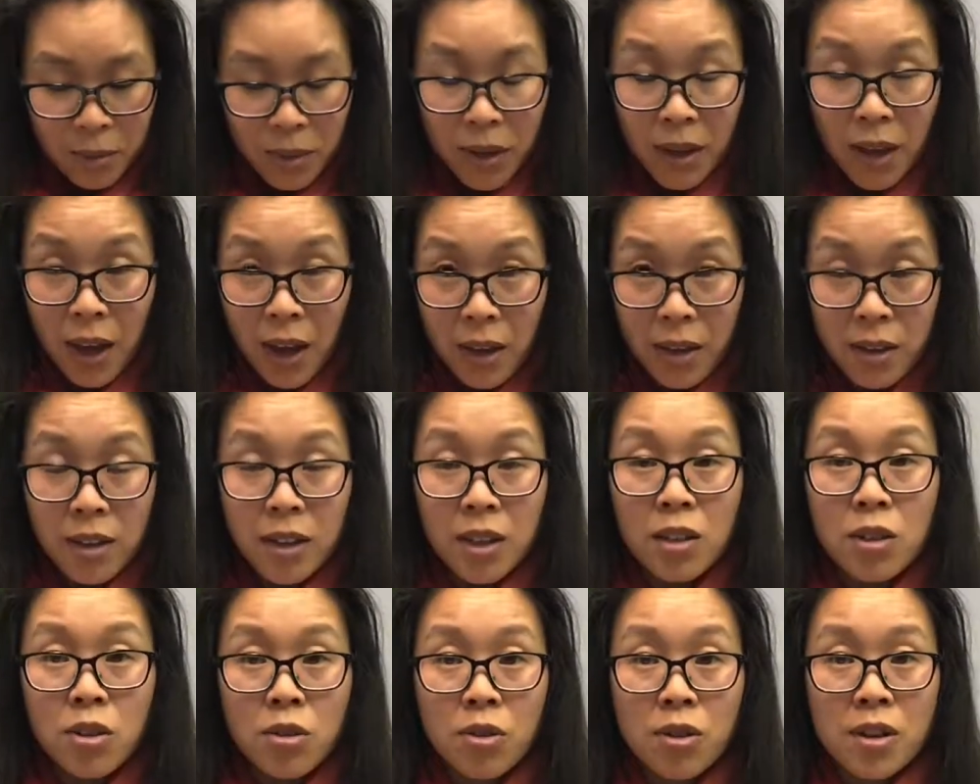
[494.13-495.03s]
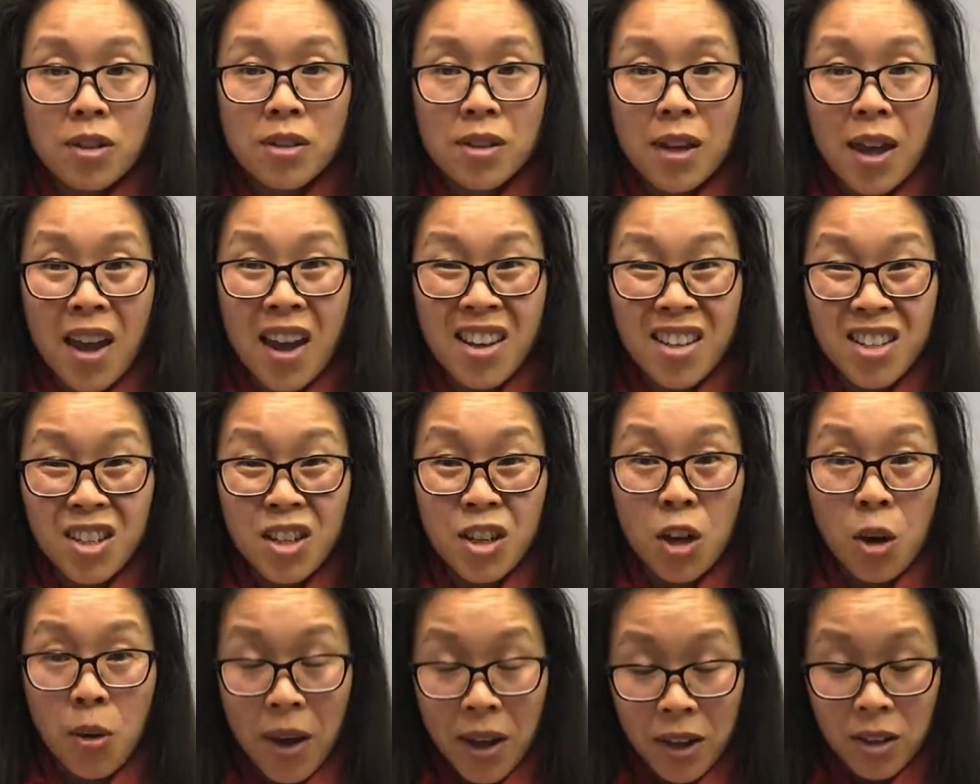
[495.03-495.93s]
can increase the
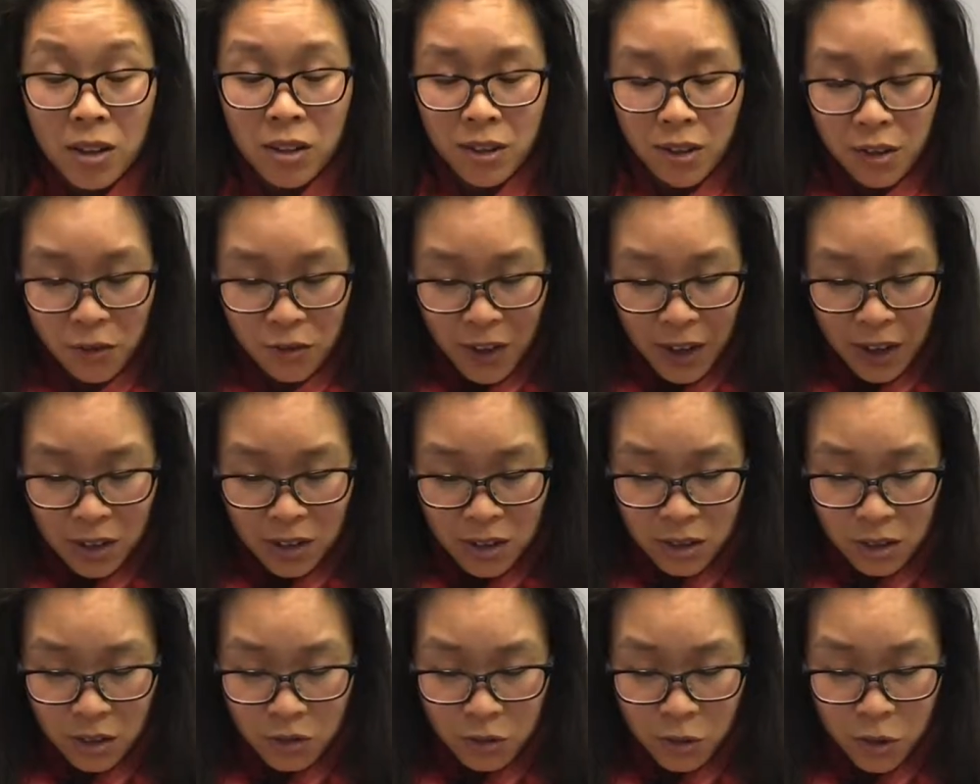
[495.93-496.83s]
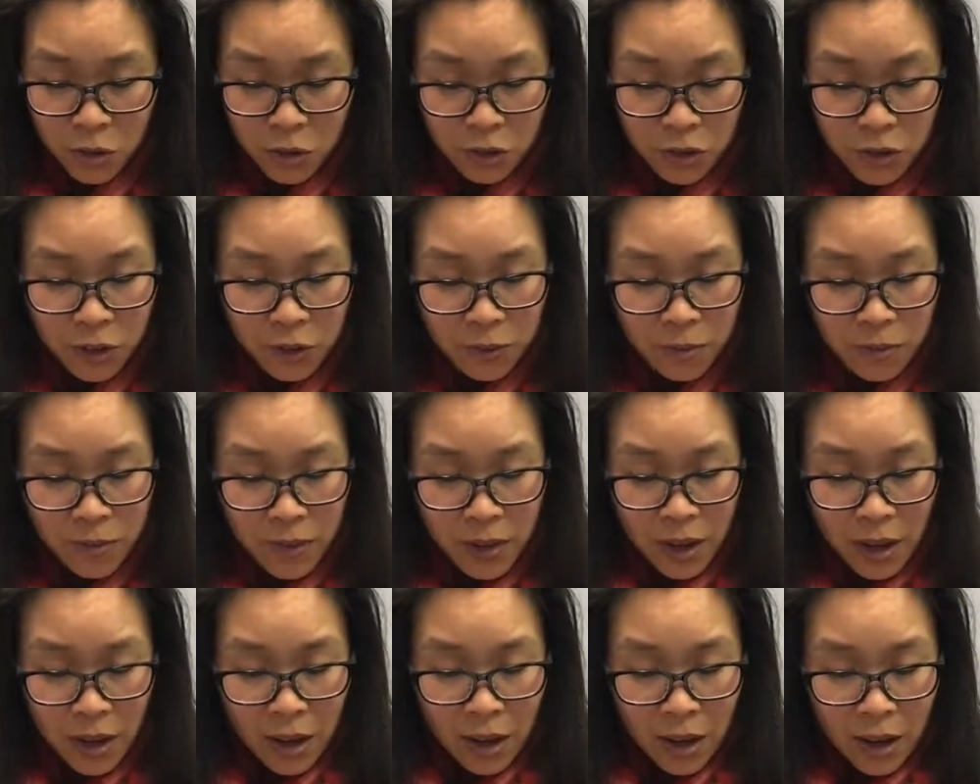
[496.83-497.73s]
anticoagulant effect of warfarin.
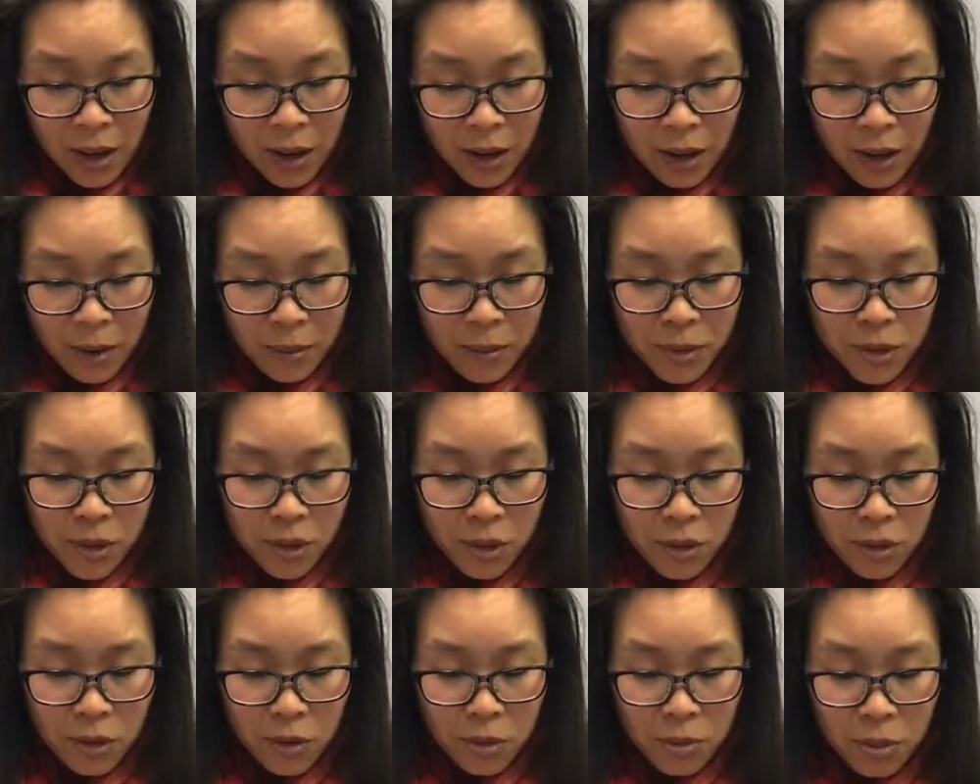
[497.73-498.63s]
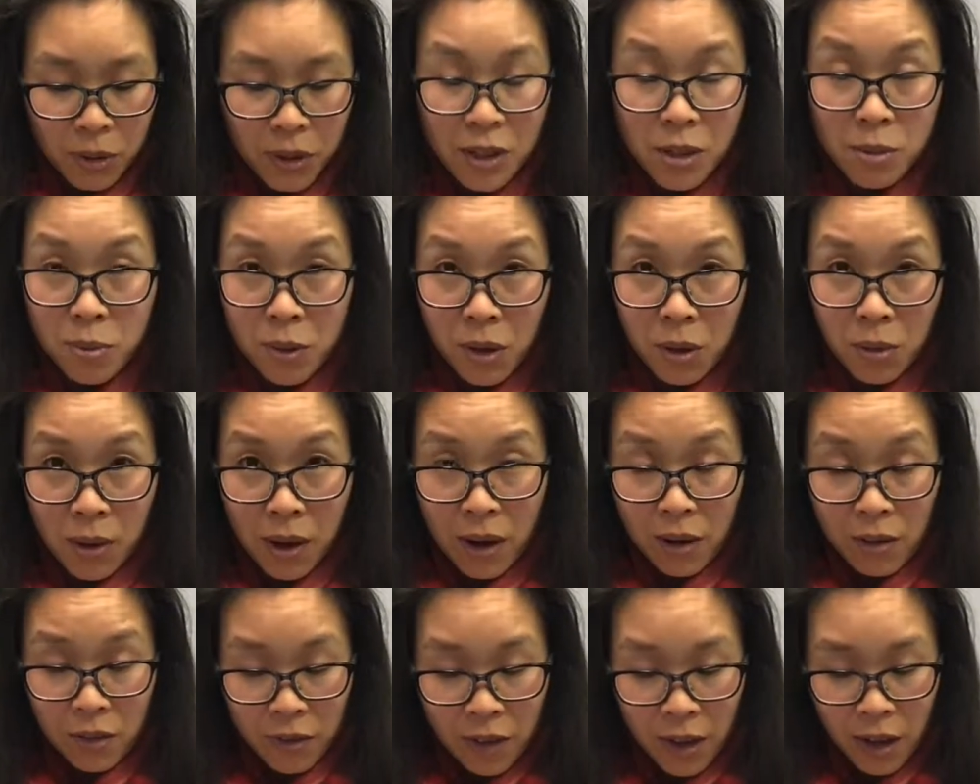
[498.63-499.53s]
So please be aware
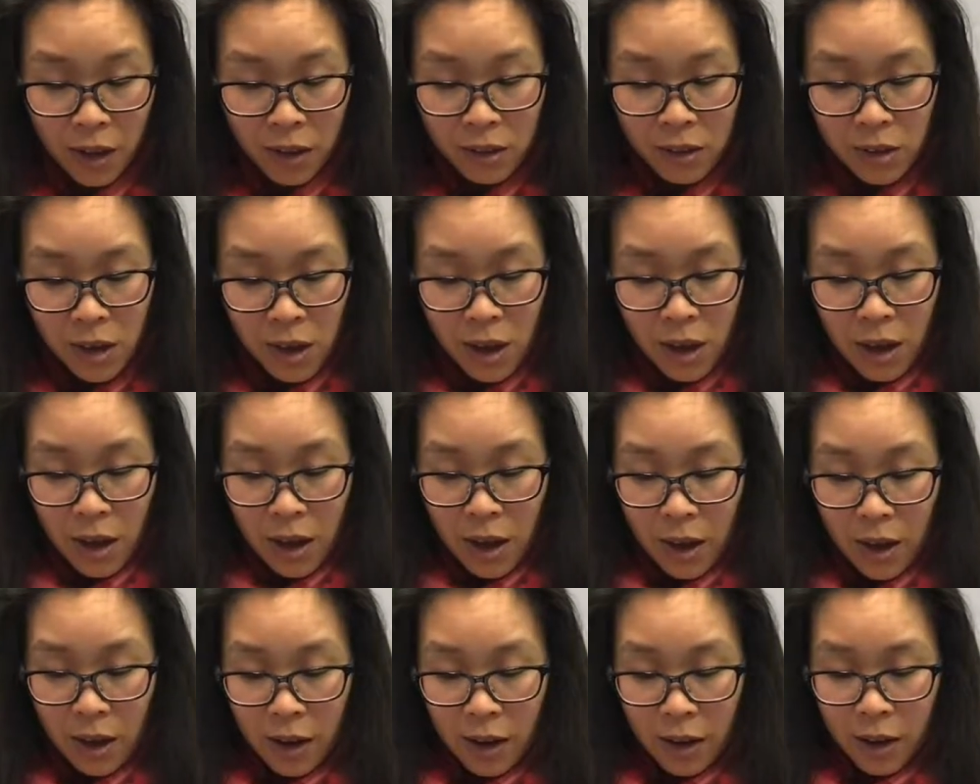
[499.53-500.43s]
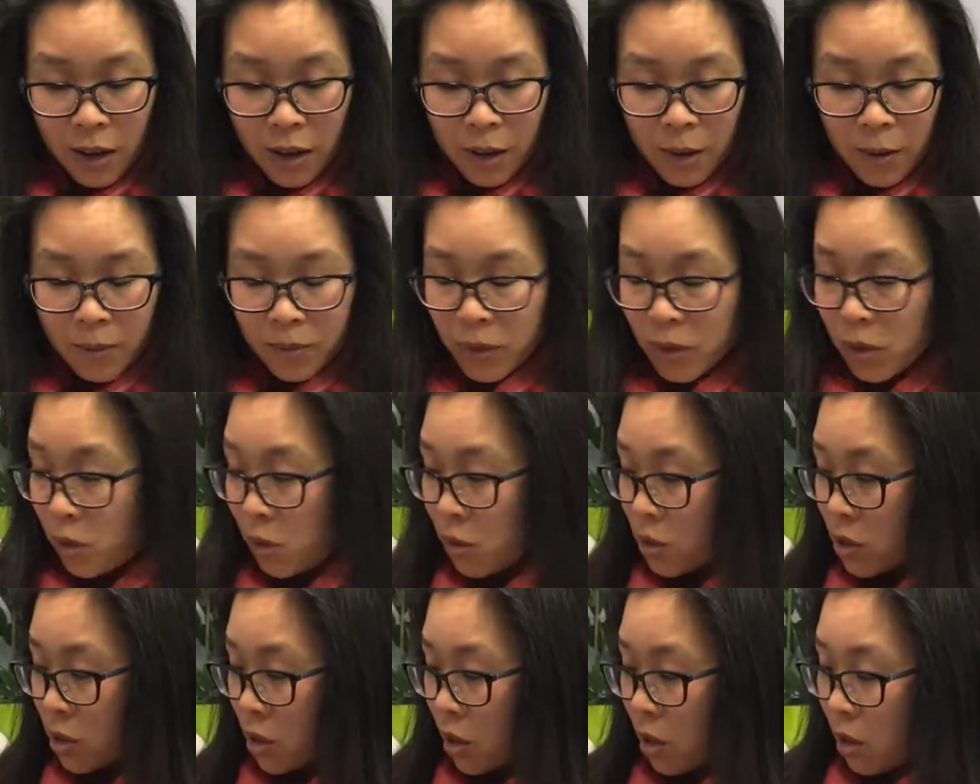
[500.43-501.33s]
of that.
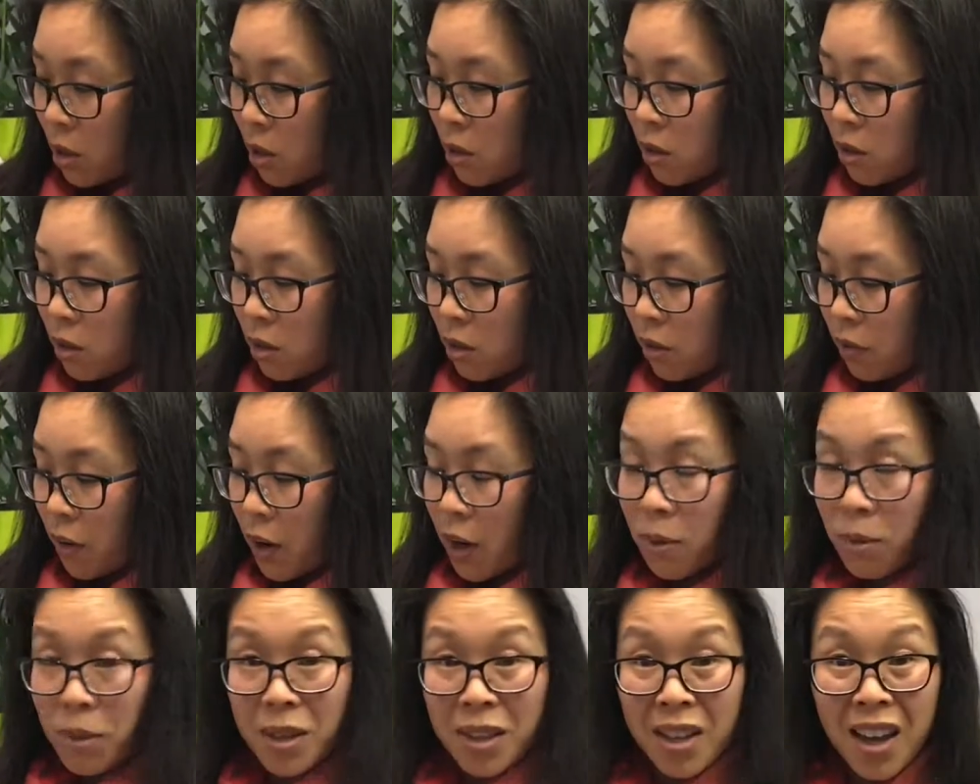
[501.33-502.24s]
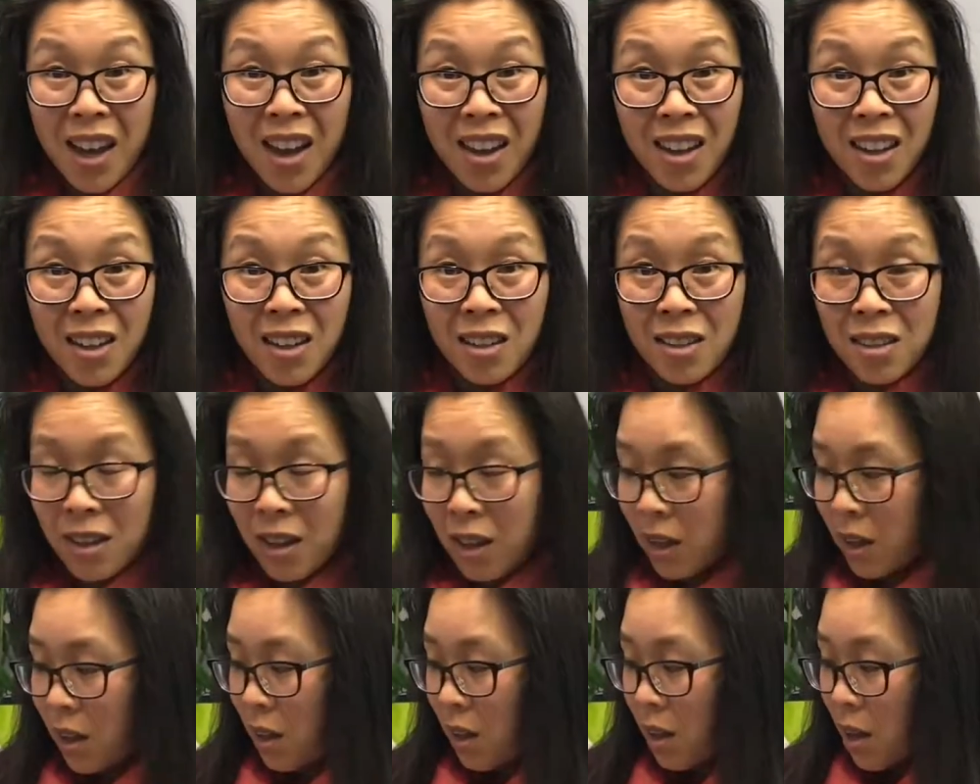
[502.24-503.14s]
Also the vitamin K in
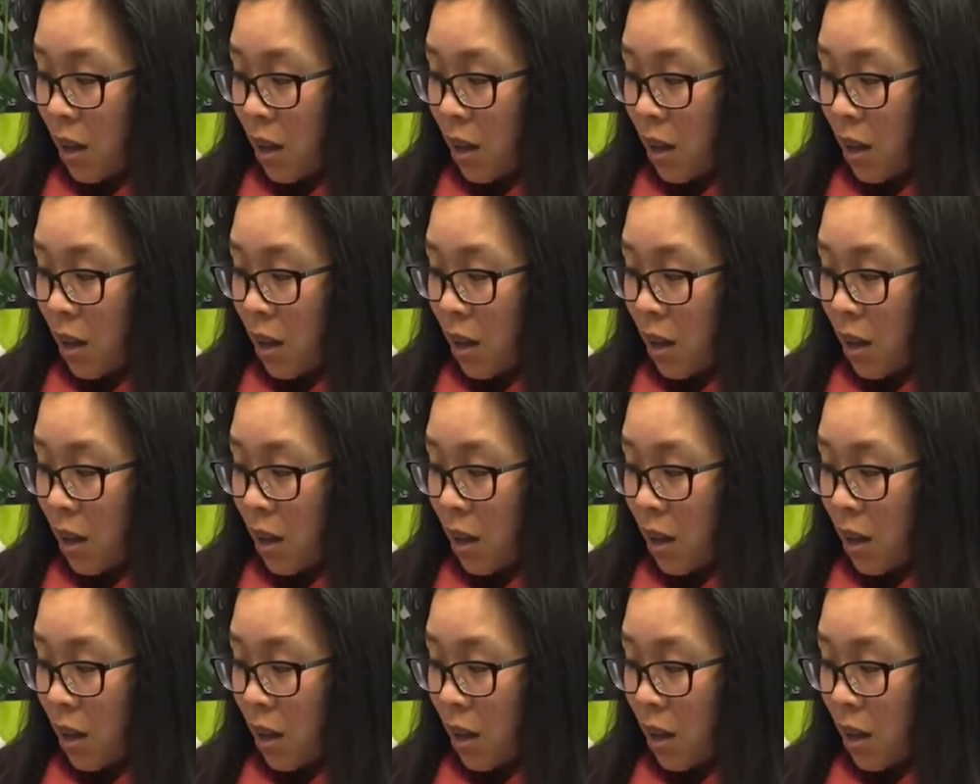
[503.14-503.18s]
there